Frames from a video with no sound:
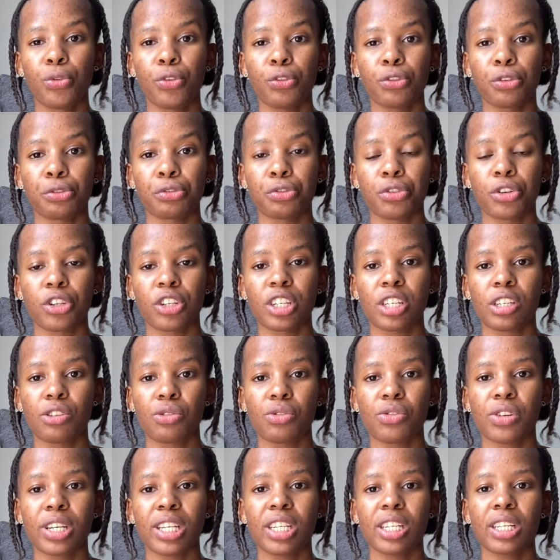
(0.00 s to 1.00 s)
of
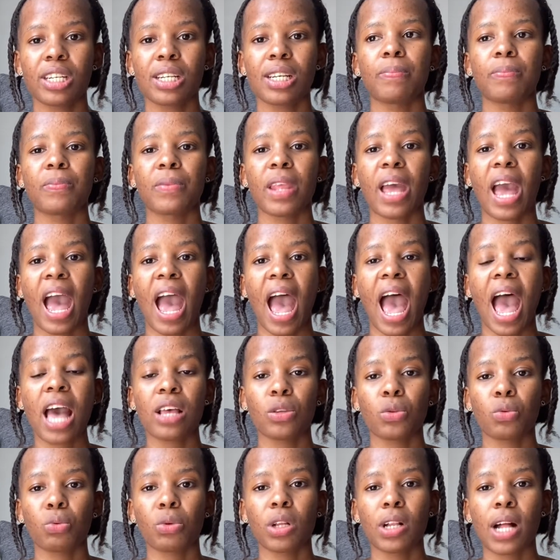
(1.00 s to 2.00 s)
registration,
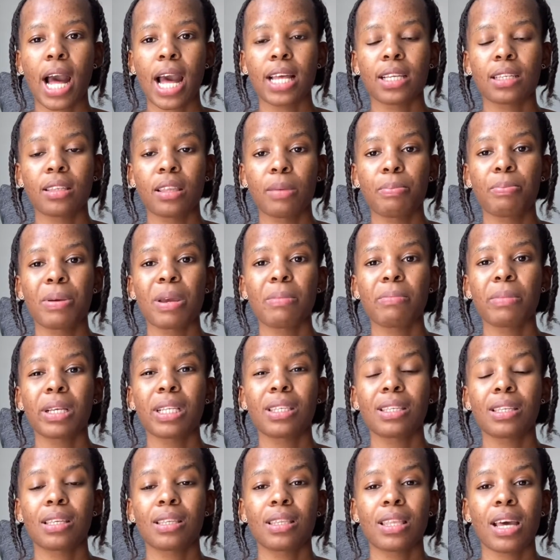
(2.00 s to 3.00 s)
as well as the
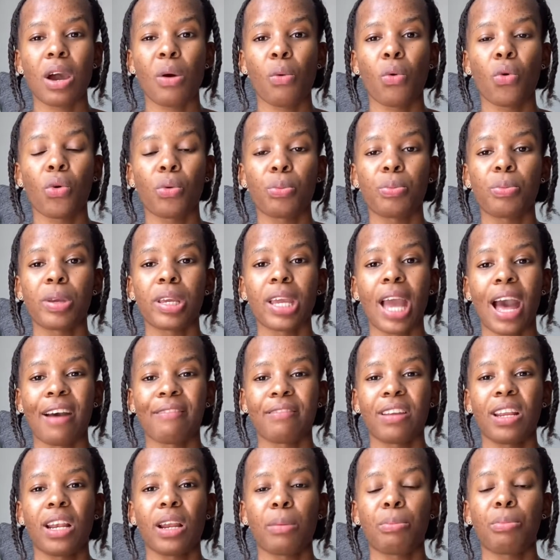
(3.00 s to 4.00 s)
permits that will be
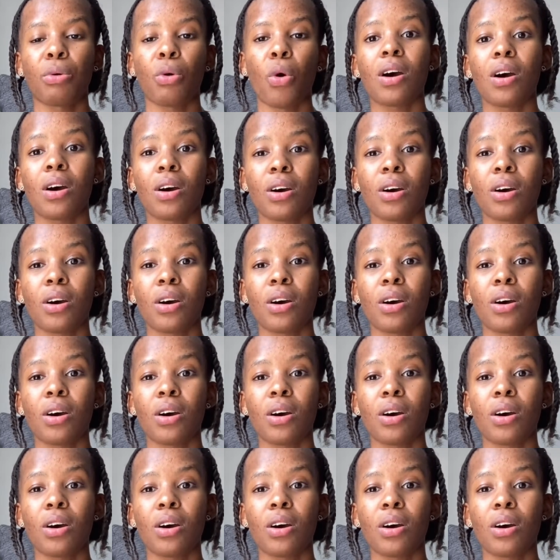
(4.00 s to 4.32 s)
available